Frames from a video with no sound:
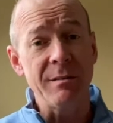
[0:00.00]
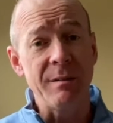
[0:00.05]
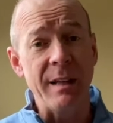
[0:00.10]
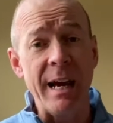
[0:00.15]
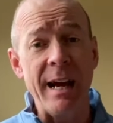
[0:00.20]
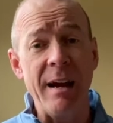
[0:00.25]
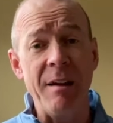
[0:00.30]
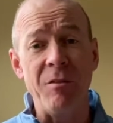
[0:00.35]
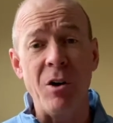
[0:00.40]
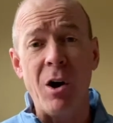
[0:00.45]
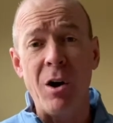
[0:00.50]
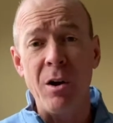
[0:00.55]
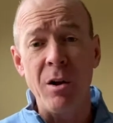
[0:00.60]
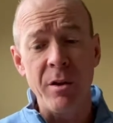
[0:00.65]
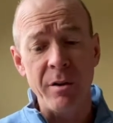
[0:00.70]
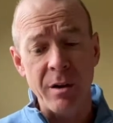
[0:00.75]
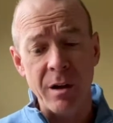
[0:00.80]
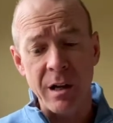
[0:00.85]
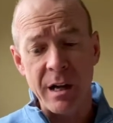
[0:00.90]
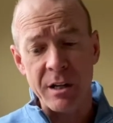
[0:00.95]
They have all
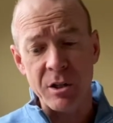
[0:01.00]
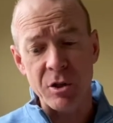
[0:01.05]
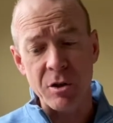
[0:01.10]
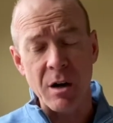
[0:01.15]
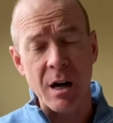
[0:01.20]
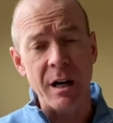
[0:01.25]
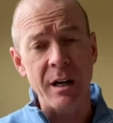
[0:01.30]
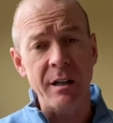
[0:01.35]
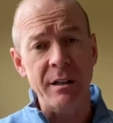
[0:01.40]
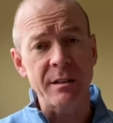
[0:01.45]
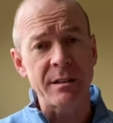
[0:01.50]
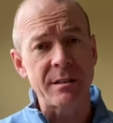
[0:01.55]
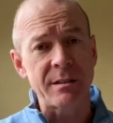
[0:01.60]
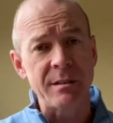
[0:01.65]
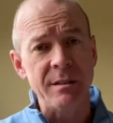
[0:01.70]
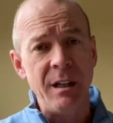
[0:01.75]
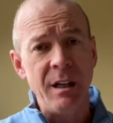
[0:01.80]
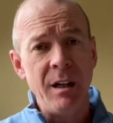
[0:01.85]
their electronics